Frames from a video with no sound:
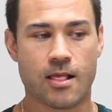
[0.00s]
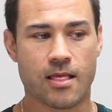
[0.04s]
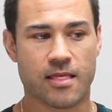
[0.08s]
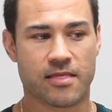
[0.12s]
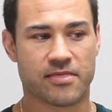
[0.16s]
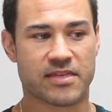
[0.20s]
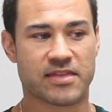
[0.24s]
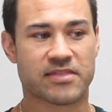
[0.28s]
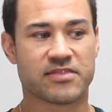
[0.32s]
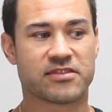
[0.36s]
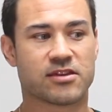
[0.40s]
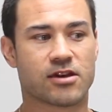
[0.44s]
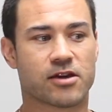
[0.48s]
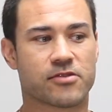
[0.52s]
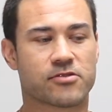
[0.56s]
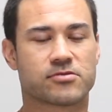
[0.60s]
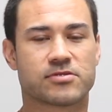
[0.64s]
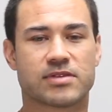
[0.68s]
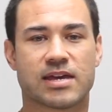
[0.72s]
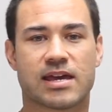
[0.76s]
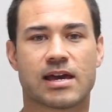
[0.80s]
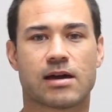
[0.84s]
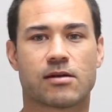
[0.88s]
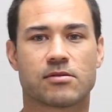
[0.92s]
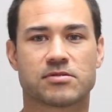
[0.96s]
And then the other
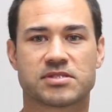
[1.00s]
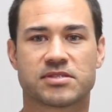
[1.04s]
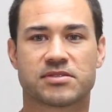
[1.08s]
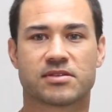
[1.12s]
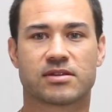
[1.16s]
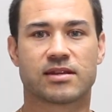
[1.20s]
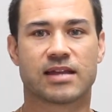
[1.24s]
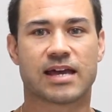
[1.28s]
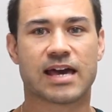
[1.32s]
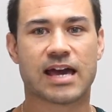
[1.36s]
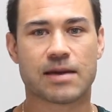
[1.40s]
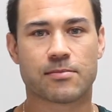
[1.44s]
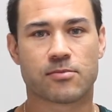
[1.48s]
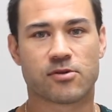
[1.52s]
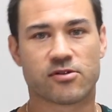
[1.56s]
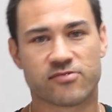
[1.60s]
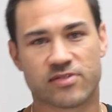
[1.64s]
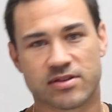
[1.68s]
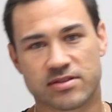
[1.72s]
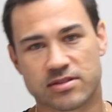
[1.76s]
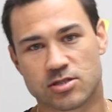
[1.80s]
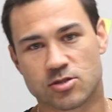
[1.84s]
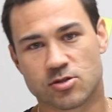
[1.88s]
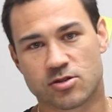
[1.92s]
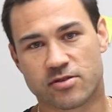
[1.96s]
day I was in the lab over
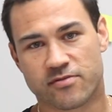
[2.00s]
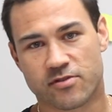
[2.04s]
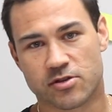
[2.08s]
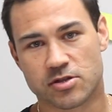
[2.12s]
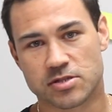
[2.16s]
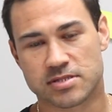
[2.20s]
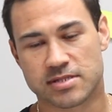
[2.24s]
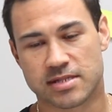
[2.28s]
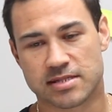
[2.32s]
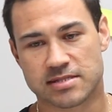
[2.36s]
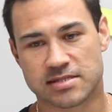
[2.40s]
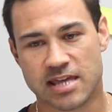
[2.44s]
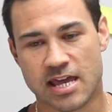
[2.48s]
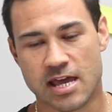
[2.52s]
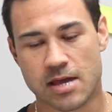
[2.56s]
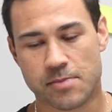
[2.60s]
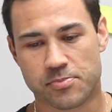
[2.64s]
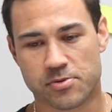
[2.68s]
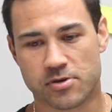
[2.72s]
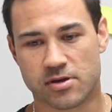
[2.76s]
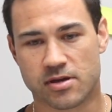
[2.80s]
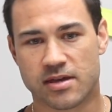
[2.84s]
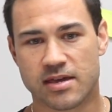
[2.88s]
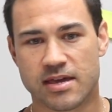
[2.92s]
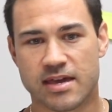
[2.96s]
at the University of
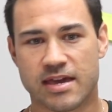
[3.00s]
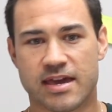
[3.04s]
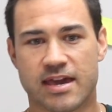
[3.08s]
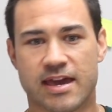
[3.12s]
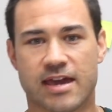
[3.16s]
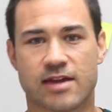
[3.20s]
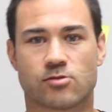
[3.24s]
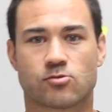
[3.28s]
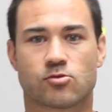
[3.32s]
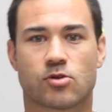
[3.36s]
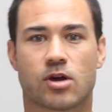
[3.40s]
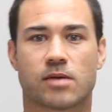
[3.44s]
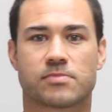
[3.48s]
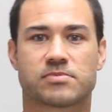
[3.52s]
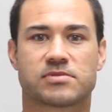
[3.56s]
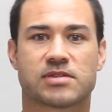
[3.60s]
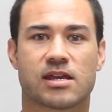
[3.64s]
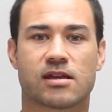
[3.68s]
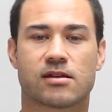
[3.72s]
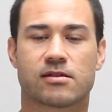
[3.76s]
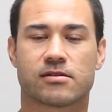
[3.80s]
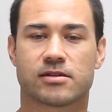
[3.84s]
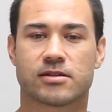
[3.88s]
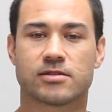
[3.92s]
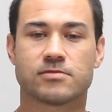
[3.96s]
Tampa, and Rob
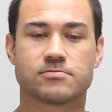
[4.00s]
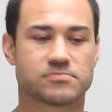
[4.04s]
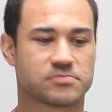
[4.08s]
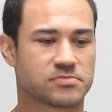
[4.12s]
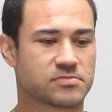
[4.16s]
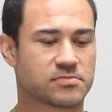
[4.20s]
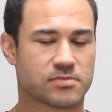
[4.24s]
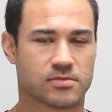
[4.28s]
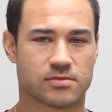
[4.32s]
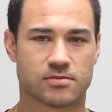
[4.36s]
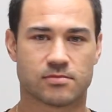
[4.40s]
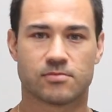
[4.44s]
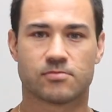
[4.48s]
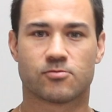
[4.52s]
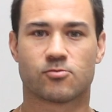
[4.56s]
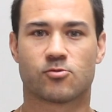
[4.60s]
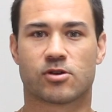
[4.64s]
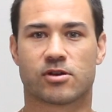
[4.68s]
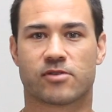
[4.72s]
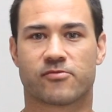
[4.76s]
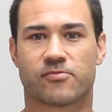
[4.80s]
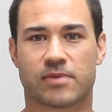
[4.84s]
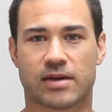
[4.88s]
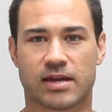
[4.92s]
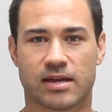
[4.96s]
Terry, one
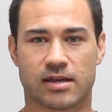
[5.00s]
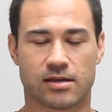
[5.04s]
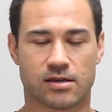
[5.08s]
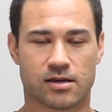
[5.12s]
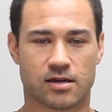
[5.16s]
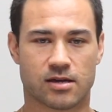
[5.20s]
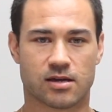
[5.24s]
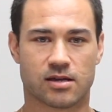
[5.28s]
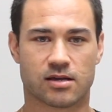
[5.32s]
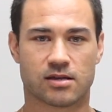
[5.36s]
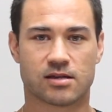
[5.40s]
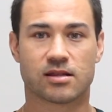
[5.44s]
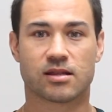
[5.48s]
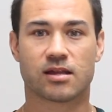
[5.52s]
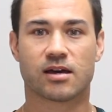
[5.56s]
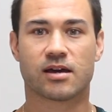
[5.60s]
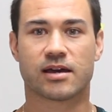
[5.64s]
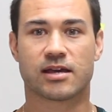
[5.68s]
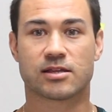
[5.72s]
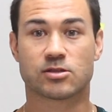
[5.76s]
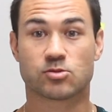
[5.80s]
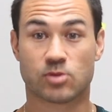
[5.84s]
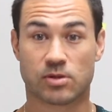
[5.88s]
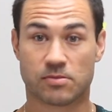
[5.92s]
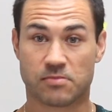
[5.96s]
of my
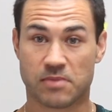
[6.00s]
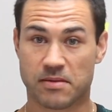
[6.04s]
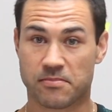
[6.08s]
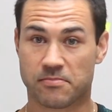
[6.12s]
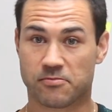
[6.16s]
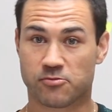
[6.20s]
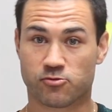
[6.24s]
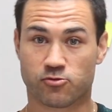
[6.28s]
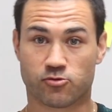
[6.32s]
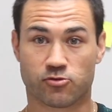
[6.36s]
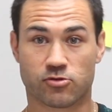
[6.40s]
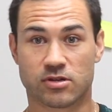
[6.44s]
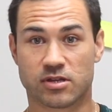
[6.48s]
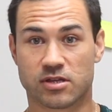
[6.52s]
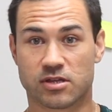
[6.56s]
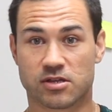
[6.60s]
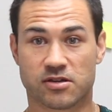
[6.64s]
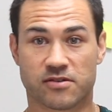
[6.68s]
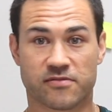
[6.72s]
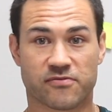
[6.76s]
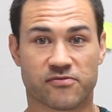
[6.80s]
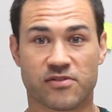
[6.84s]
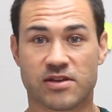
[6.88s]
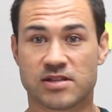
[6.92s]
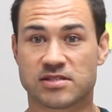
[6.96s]
clients, one of my really
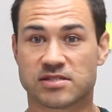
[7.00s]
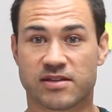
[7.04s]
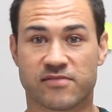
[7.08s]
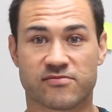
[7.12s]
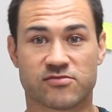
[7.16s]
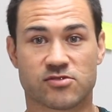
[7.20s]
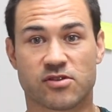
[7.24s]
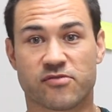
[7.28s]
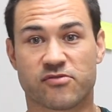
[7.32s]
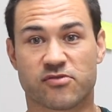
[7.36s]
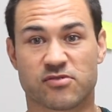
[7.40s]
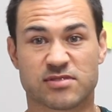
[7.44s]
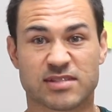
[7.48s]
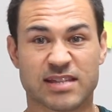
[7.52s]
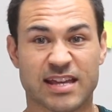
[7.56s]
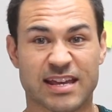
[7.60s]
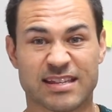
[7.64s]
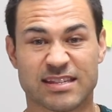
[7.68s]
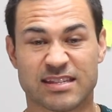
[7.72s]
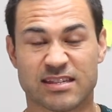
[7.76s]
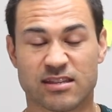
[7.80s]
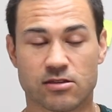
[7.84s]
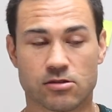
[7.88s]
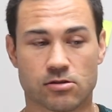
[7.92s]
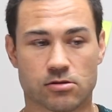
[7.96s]
good friends I've known for
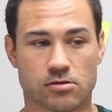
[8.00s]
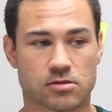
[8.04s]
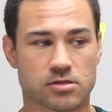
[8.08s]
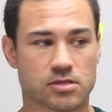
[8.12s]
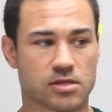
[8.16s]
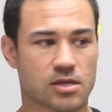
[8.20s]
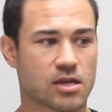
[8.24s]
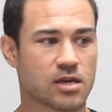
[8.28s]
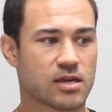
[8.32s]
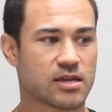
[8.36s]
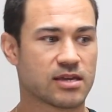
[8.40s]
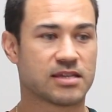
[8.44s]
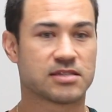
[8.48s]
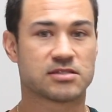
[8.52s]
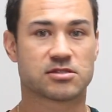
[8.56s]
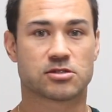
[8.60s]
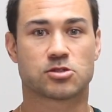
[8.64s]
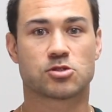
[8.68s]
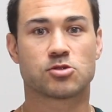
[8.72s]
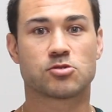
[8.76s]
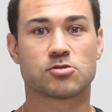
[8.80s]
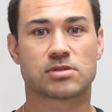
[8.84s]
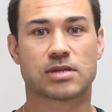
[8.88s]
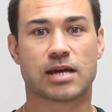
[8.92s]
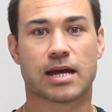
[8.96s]
10 years, he's a
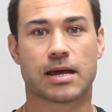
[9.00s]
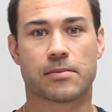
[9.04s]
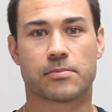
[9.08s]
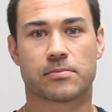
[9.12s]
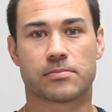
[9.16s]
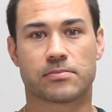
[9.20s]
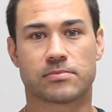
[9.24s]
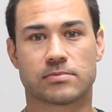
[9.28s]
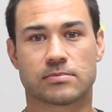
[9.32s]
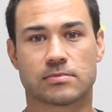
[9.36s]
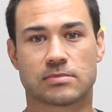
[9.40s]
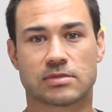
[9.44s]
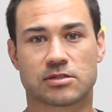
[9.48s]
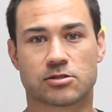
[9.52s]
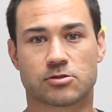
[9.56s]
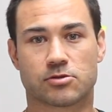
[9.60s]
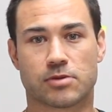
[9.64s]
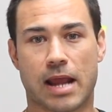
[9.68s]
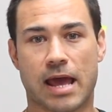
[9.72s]
2-time Mr.